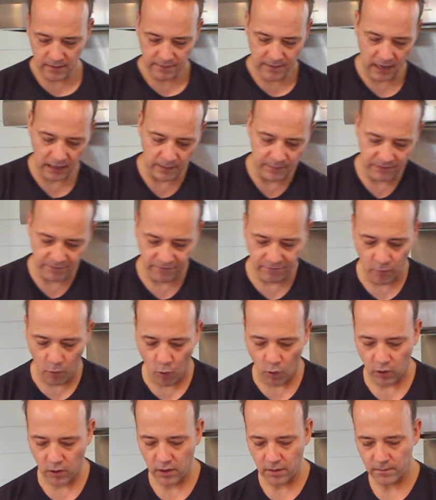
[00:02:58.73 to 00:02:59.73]
That'll give you
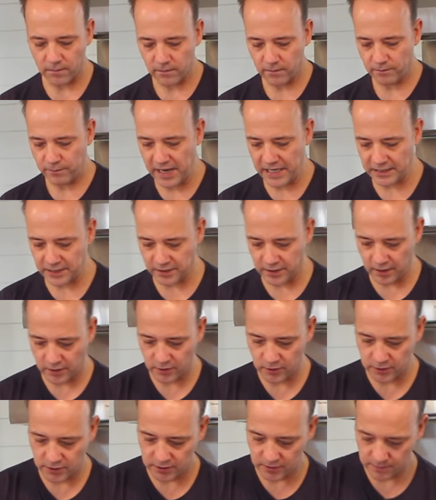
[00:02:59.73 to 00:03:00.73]
four pizza
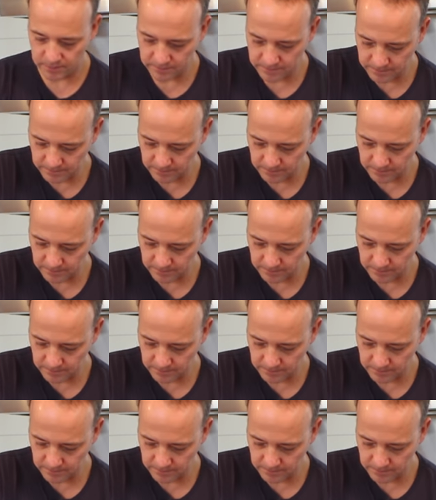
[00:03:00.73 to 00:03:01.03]
doughs.